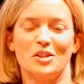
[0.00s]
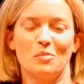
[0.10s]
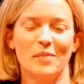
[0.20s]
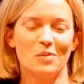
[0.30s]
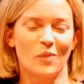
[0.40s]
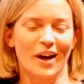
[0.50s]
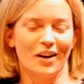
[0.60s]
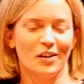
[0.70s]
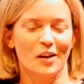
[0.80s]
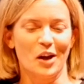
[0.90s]
So
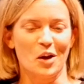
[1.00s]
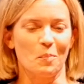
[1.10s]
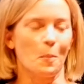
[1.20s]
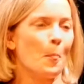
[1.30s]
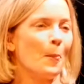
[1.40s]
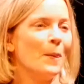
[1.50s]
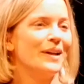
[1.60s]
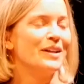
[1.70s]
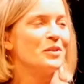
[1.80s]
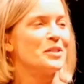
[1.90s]
meanwhile,
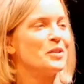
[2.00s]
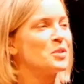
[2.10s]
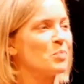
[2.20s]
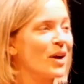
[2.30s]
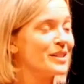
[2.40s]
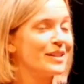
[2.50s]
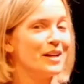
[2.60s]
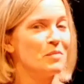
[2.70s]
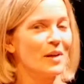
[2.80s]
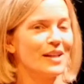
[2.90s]
it's no surprise to
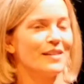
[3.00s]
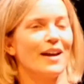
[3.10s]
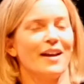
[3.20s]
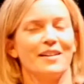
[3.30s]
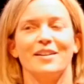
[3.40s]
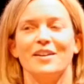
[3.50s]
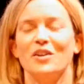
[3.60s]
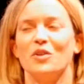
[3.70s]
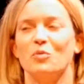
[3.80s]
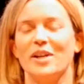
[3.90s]
anybody that
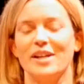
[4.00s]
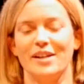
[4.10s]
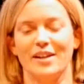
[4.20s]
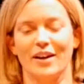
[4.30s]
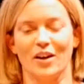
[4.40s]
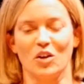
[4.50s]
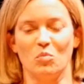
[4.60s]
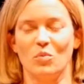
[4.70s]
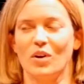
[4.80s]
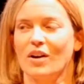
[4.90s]
we
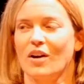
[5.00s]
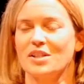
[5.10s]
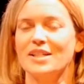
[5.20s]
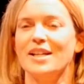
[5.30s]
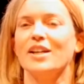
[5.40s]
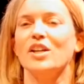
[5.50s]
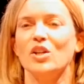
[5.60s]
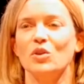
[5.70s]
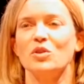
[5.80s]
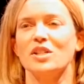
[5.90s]
are seeing a
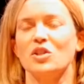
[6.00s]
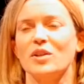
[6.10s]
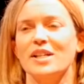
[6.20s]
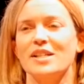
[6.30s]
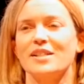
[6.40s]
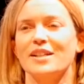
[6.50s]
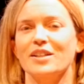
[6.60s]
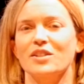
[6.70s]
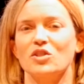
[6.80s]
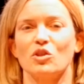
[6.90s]
huge increase
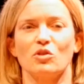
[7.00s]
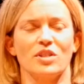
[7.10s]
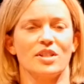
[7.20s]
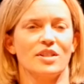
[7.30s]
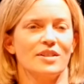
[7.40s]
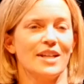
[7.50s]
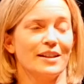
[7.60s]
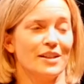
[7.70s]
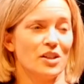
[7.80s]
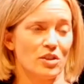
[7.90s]
in children's
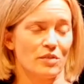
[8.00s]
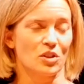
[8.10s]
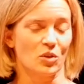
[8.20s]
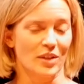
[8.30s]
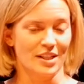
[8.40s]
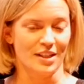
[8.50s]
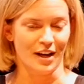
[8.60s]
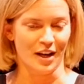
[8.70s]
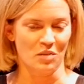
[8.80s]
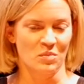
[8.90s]
daily use of screen
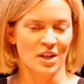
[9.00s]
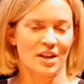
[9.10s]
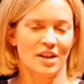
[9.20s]
time.